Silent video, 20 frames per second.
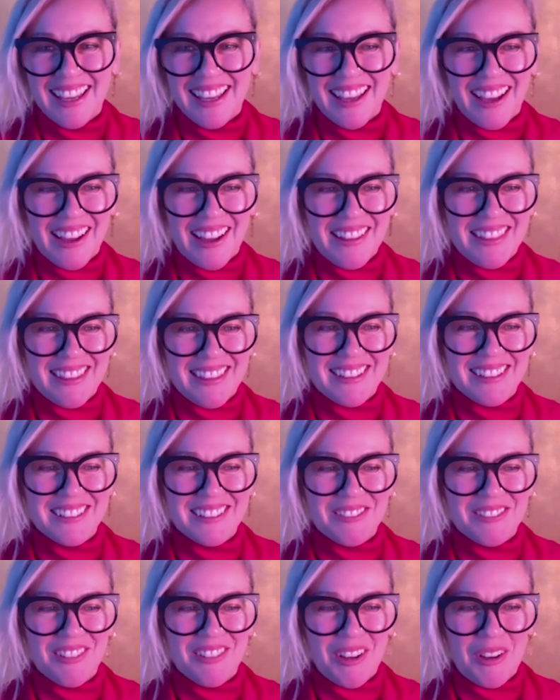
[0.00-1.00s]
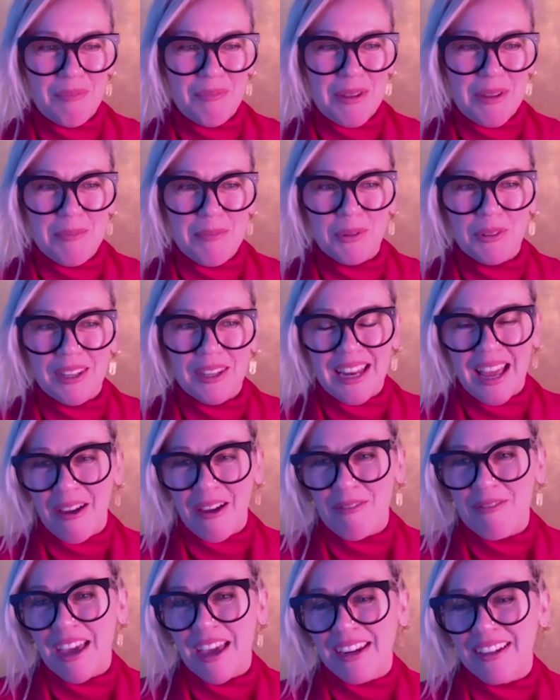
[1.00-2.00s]
I think of people that
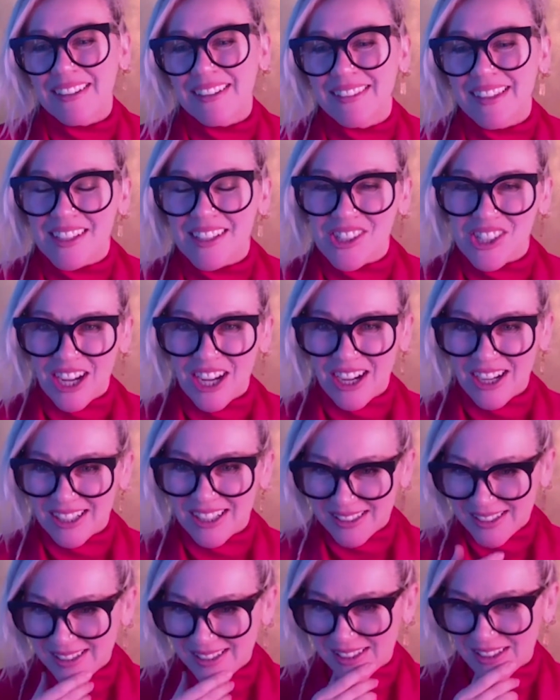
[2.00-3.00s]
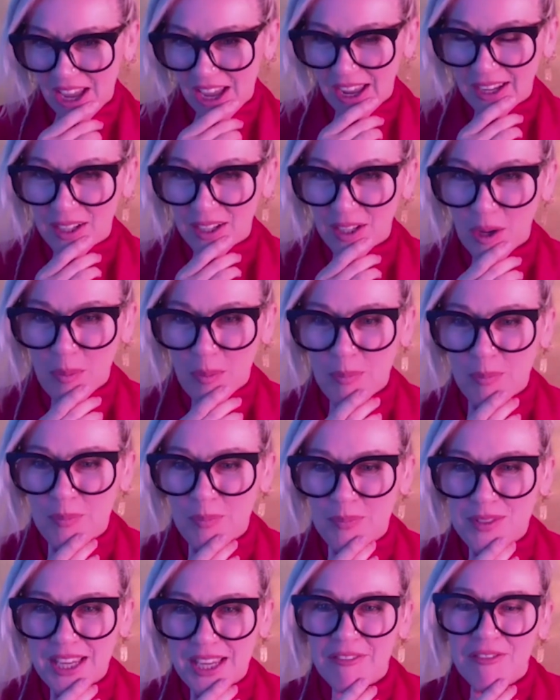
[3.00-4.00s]
have that in their charts, like
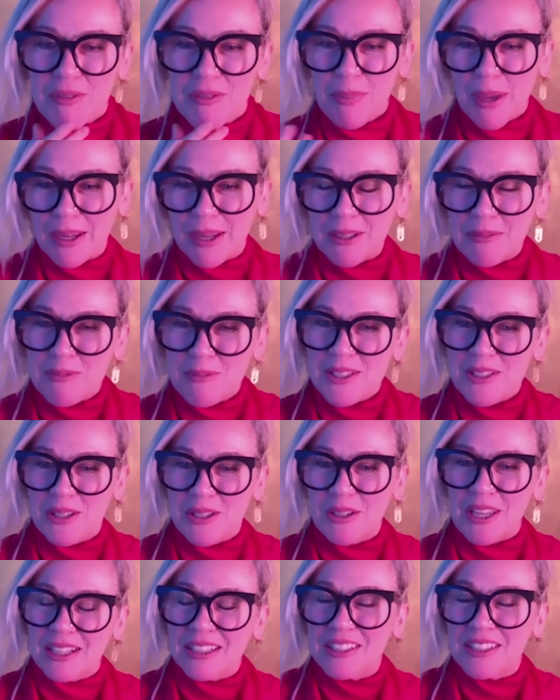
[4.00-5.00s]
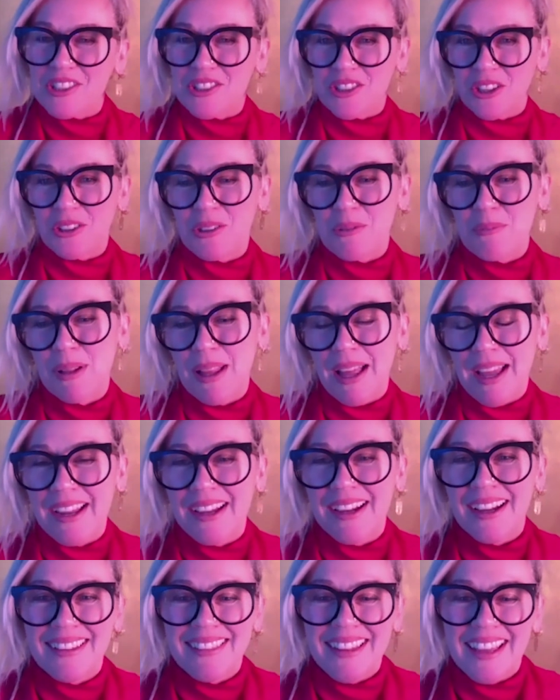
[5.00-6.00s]
David Beckham, the English soccer player,
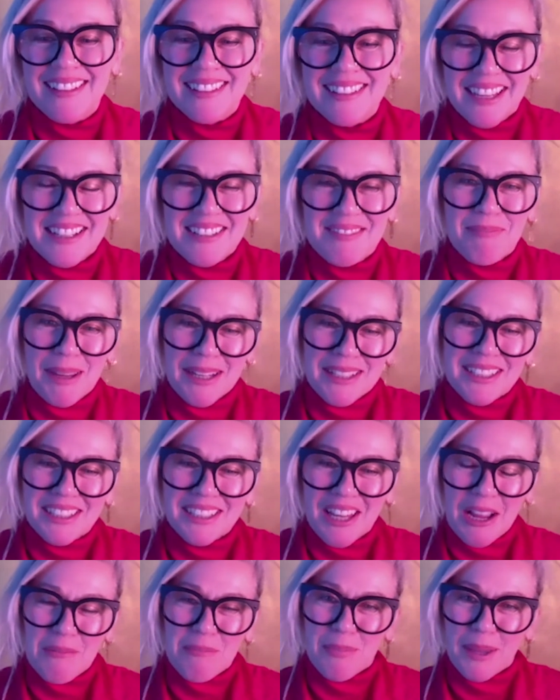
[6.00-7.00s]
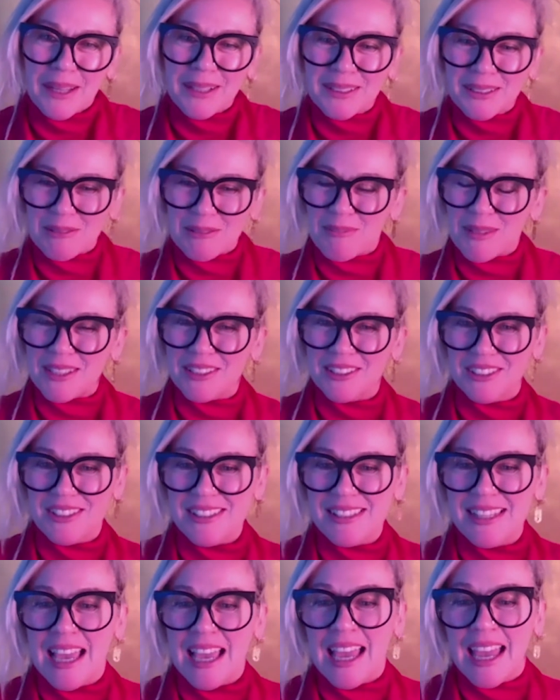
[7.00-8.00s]
and they say you bend it like Beckham
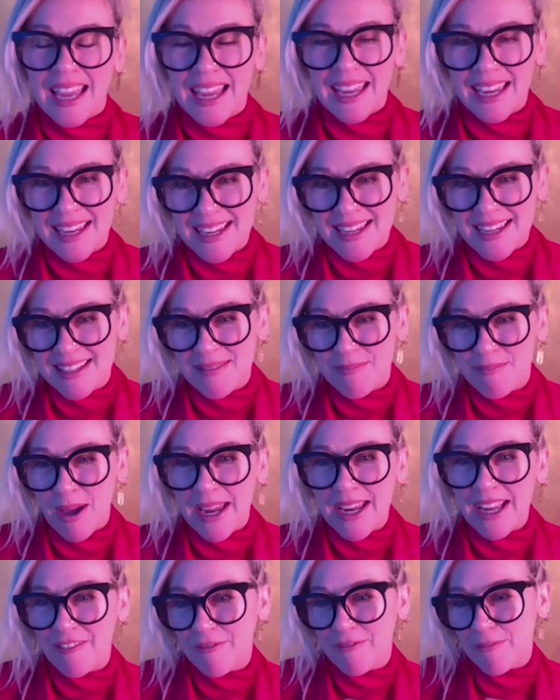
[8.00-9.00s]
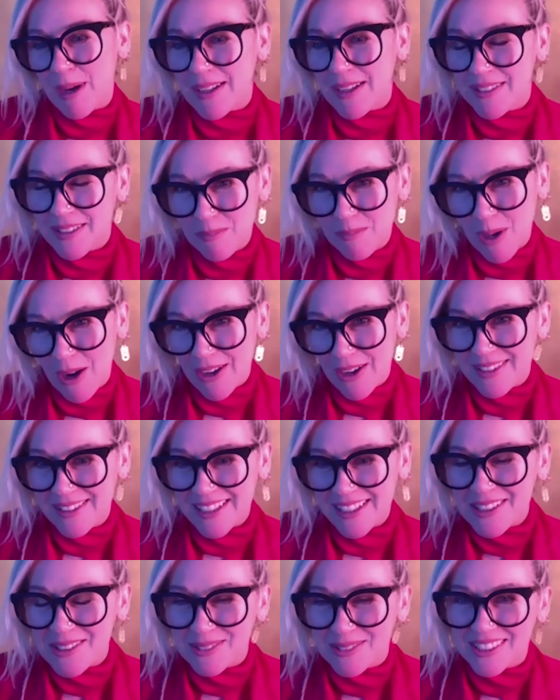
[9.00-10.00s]
because he may have Mars in
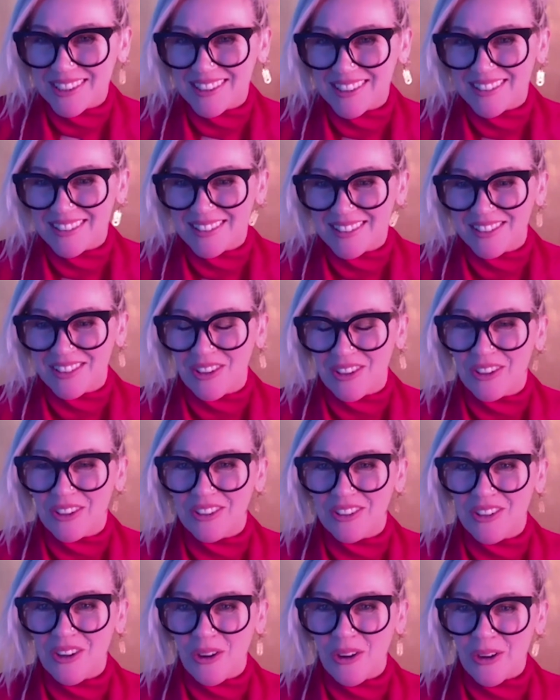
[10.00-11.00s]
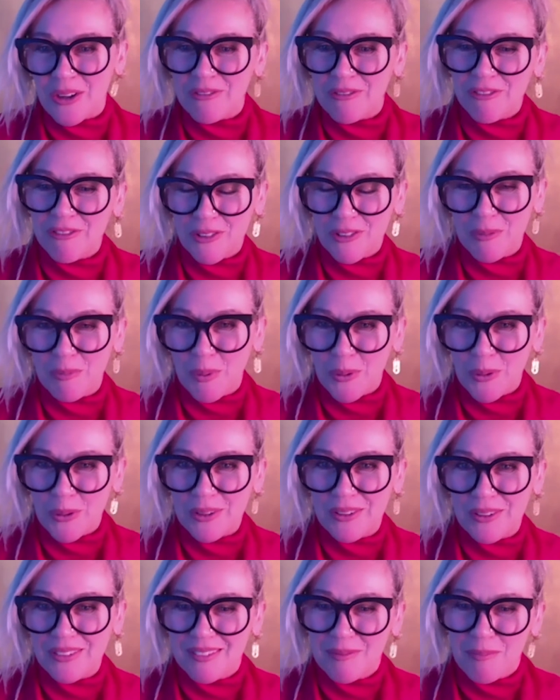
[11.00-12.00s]
Pisces, which is not known for
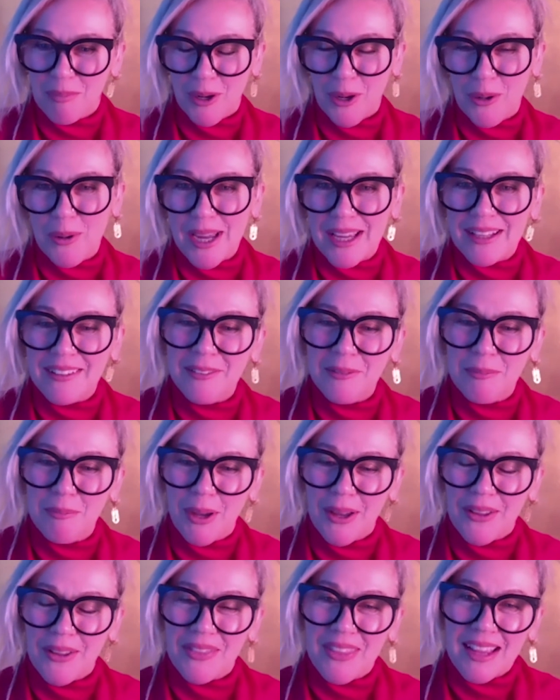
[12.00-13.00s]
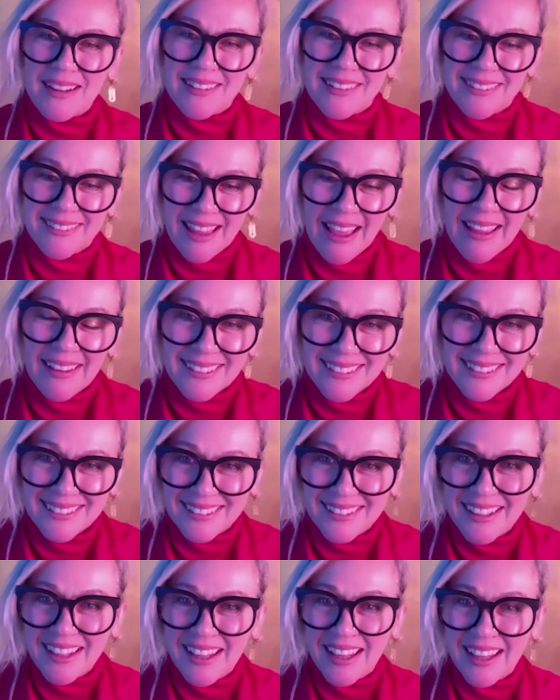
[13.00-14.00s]
sport prowess, but that Saturn